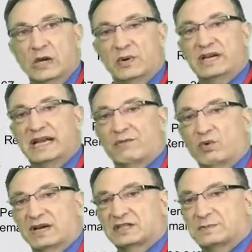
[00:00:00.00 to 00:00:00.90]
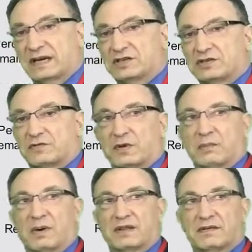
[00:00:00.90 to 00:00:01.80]
We did have one expenditure for the
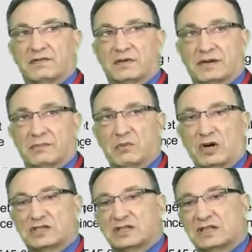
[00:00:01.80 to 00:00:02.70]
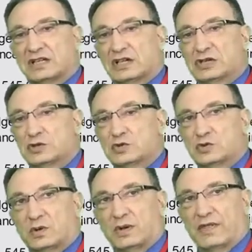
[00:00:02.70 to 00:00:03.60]
month of March, a little unusual.